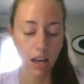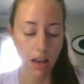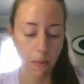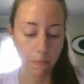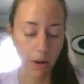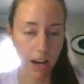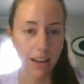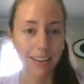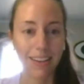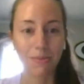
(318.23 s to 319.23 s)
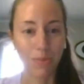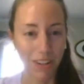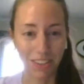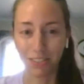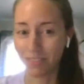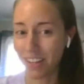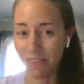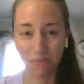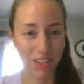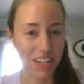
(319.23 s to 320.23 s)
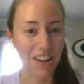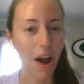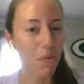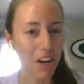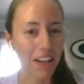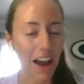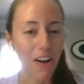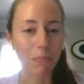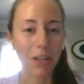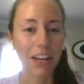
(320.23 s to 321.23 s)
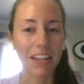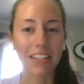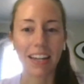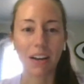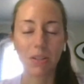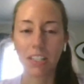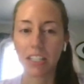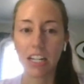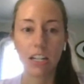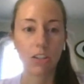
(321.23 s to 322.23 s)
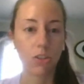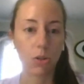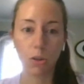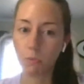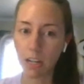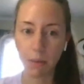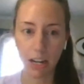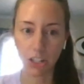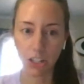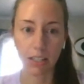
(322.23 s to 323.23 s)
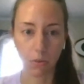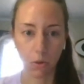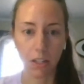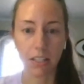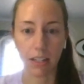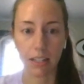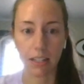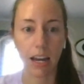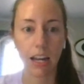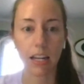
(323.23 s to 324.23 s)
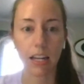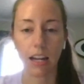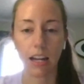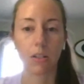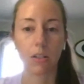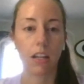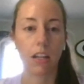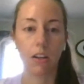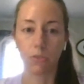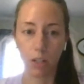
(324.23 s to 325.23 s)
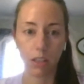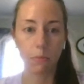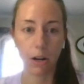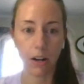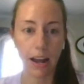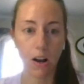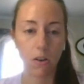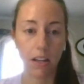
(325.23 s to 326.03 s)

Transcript: but it did not work out because I was seeing too many patients at once in a day, and I was getting really burnt out.